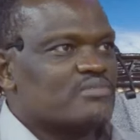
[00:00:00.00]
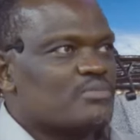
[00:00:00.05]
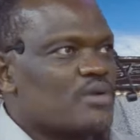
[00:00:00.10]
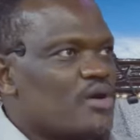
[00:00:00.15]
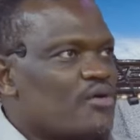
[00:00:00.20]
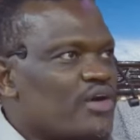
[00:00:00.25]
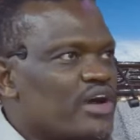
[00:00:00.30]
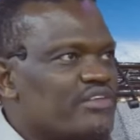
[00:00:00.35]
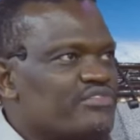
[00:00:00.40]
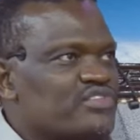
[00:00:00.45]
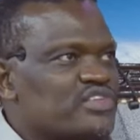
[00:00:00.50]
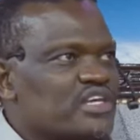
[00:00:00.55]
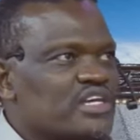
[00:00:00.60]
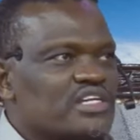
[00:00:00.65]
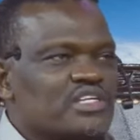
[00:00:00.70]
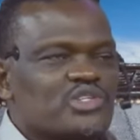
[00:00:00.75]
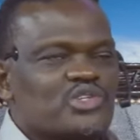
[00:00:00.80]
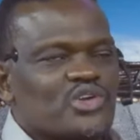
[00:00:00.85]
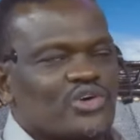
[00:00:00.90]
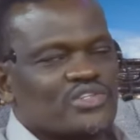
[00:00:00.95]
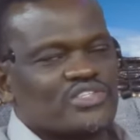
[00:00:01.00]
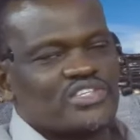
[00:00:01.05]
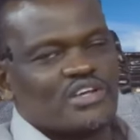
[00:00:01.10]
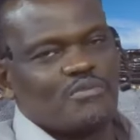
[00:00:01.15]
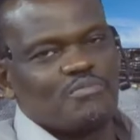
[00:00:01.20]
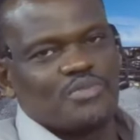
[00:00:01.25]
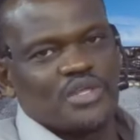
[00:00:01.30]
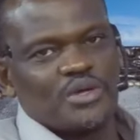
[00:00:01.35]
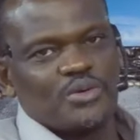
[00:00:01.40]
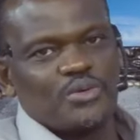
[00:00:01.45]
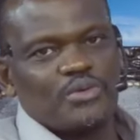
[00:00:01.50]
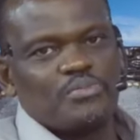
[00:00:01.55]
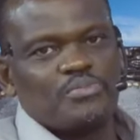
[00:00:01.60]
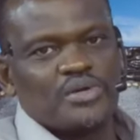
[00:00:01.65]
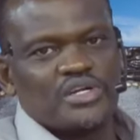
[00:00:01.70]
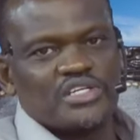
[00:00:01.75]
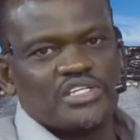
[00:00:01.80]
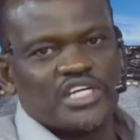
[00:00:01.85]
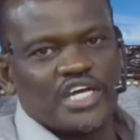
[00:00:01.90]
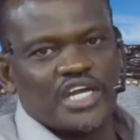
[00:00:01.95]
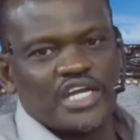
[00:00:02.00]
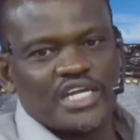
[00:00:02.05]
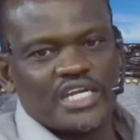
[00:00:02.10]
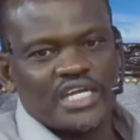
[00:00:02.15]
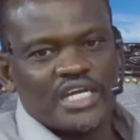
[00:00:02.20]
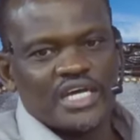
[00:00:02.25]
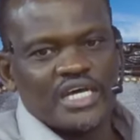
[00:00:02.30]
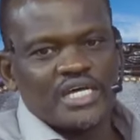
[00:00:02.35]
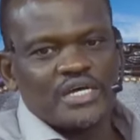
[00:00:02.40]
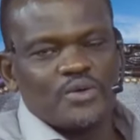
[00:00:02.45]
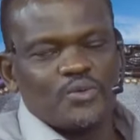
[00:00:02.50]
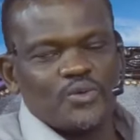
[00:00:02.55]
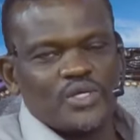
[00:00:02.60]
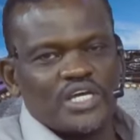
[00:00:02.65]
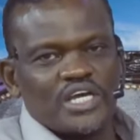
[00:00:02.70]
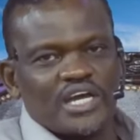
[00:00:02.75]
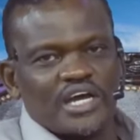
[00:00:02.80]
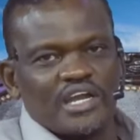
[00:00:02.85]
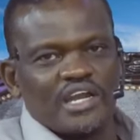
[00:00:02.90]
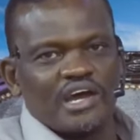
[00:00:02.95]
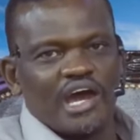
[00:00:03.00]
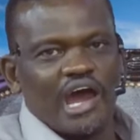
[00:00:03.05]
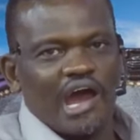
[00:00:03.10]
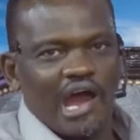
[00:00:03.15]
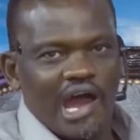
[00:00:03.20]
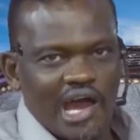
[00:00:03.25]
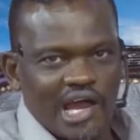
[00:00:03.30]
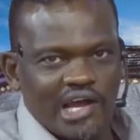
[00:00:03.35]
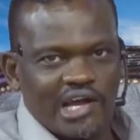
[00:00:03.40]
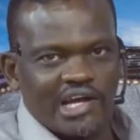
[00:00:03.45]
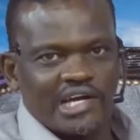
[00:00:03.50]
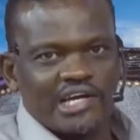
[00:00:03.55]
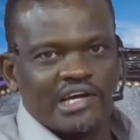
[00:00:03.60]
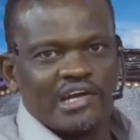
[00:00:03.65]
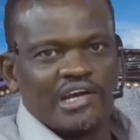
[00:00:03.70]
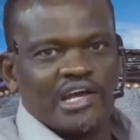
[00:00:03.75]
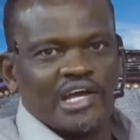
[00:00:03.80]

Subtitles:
my wife said, it's not something we pretend we can hack